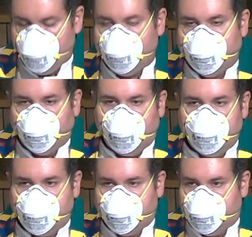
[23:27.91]
in
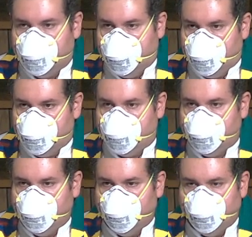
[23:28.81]
righteousness.
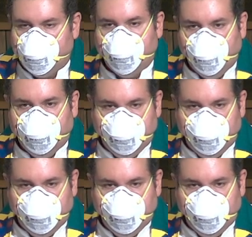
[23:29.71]
We call it